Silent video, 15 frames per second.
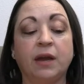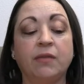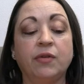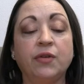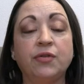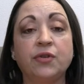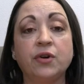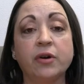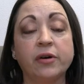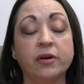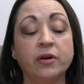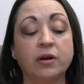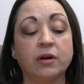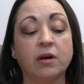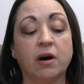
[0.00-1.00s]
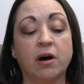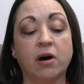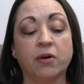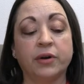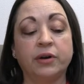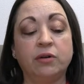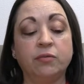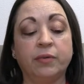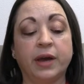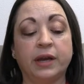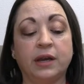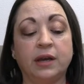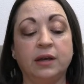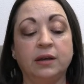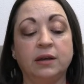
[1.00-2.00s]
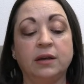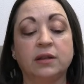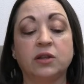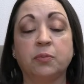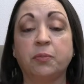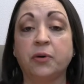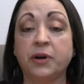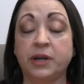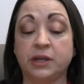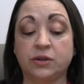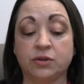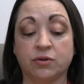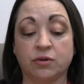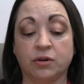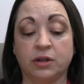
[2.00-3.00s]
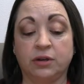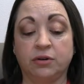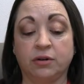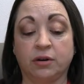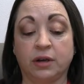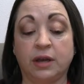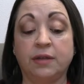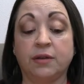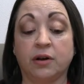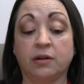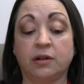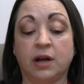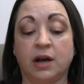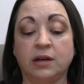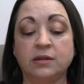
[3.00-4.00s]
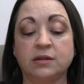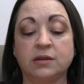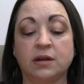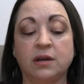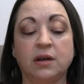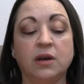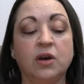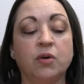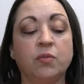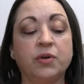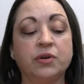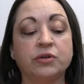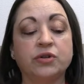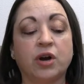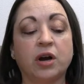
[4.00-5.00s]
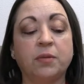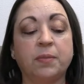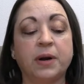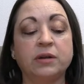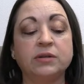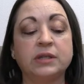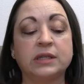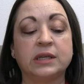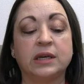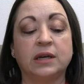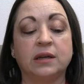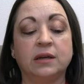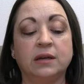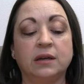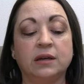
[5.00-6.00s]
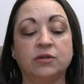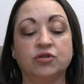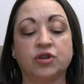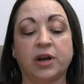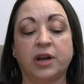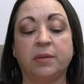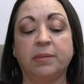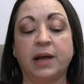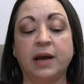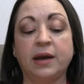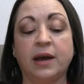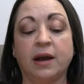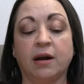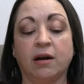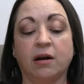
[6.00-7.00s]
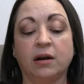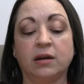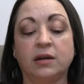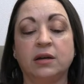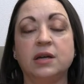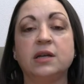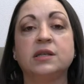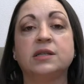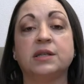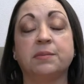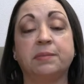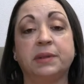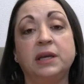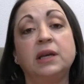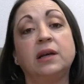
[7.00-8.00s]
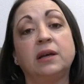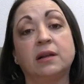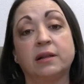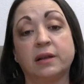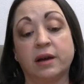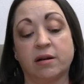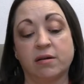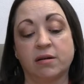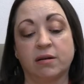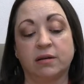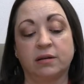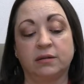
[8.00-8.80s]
The third, Ariel Reddy, the prettiest girl in, her, in their class, with her dark brown skin and shiny black hair, simply glared.